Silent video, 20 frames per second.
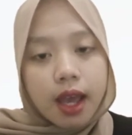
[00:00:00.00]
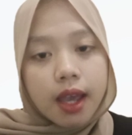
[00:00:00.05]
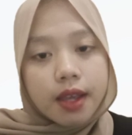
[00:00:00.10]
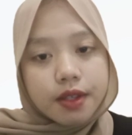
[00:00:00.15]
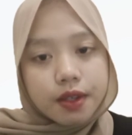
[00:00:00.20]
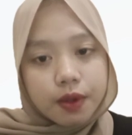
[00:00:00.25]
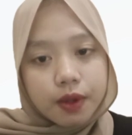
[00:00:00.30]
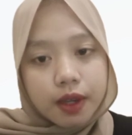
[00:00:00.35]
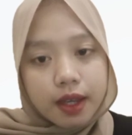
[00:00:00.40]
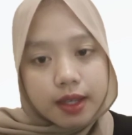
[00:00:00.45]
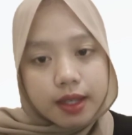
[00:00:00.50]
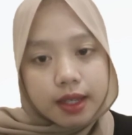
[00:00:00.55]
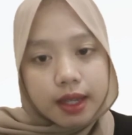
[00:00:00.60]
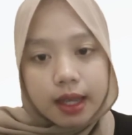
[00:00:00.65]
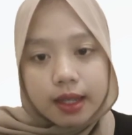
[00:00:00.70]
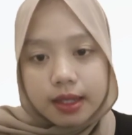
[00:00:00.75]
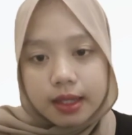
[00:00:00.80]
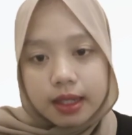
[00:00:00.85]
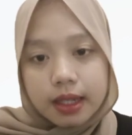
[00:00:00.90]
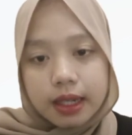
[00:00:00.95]
As you guys
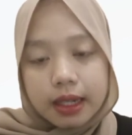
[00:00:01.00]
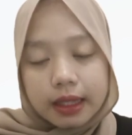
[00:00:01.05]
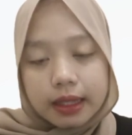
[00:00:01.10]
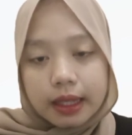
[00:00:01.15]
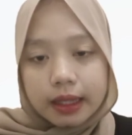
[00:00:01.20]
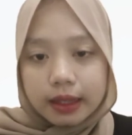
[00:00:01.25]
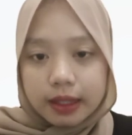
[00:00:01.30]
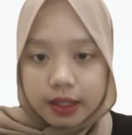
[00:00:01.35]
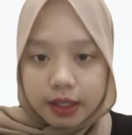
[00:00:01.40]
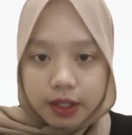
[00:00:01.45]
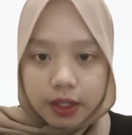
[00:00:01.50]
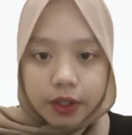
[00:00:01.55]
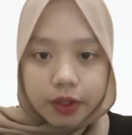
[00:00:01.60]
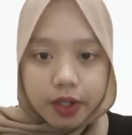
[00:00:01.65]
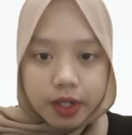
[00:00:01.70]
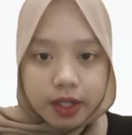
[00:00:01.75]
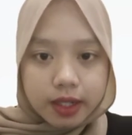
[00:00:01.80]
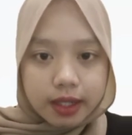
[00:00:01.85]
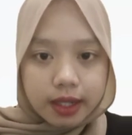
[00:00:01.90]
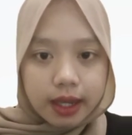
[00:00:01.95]
can see that the
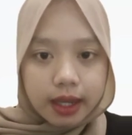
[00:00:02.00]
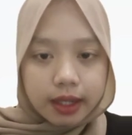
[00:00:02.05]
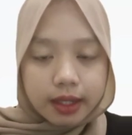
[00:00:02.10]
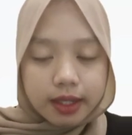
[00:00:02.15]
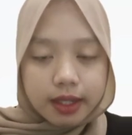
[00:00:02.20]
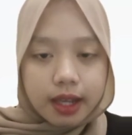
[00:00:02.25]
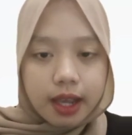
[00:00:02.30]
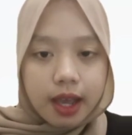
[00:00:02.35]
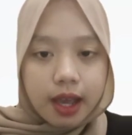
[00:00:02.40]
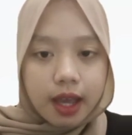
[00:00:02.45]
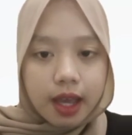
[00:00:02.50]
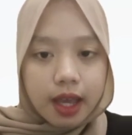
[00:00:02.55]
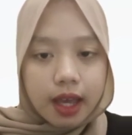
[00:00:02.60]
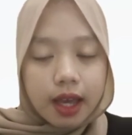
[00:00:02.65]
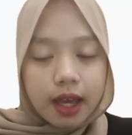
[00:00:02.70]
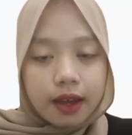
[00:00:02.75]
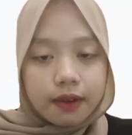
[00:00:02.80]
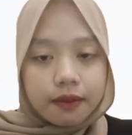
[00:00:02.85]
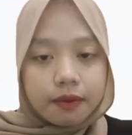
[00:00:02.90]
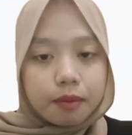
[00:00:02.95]
children's text
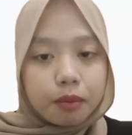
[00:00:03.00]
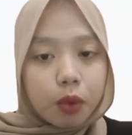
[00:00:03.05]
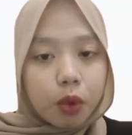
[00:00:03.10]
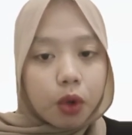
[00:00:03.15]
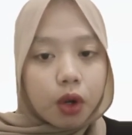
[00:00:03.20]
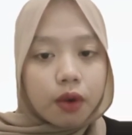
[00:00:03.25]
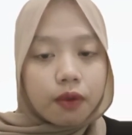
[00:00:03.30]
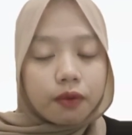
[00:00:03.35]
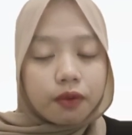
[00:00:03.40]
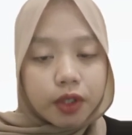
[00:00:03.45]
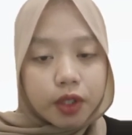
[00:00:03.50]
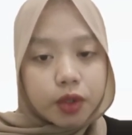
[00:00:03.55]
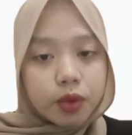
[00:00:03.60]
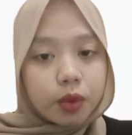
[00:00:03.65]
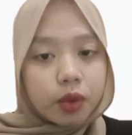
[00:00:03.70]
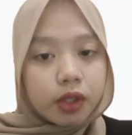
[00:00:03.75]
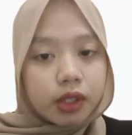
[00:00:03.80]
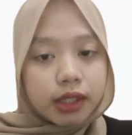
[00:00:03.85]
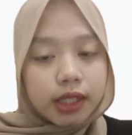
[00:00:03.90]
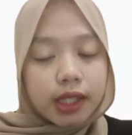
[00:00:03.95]
have more
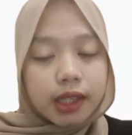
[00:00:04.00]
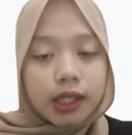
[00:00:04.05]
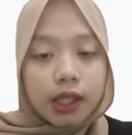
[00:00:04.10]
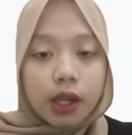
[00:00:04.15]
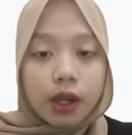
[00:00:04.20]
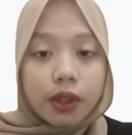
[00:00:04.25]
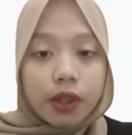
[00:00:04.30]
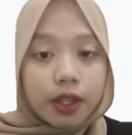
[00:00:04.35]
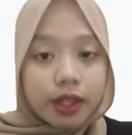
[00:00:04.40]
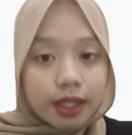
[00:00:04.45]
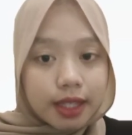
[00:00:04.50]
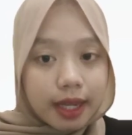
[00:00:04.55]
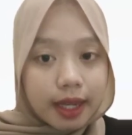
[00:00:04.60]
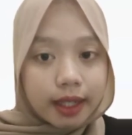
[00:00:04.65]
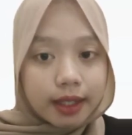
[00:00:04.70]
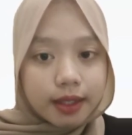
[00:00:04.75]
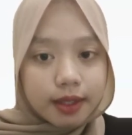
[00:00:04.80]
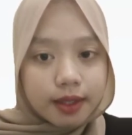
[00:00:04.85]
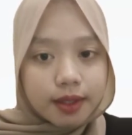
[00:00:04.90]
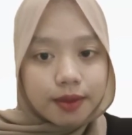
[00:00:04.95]
visual than the other
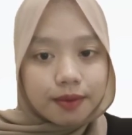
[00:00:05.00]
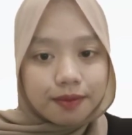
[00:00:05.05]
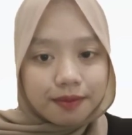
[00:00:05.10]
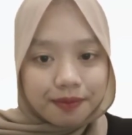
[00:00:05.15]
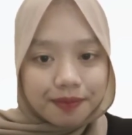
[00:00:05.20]
texts.